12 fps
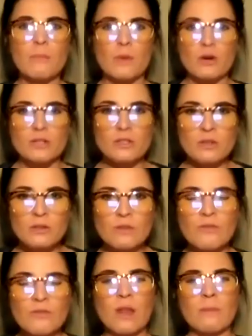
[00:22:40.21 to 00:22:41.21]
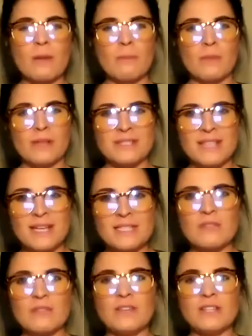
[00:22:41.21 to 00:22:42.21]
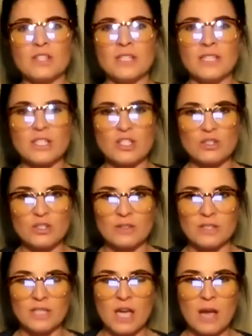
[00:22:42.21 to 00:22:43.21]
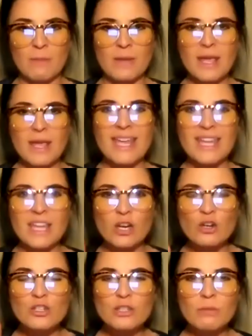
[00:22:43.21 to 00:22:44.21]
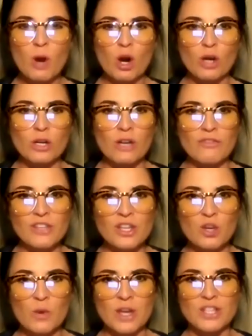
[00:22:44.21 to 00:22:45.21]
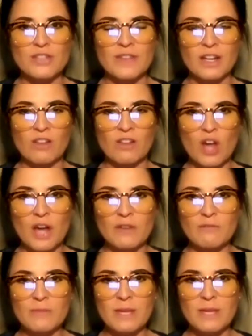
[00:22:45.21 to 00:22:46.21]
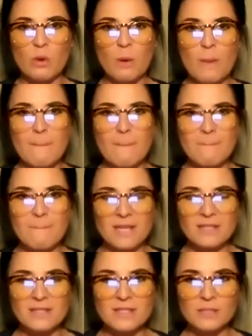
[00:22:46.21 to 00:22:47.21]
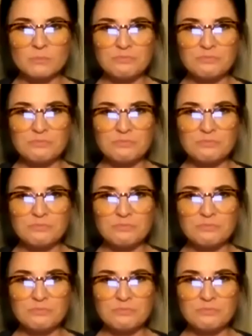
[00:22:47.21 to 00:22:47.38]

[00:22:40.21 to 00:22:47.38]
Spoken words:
Personal development plus activity is going to get you to the top. Here's the part of the equation that a lot of people miss.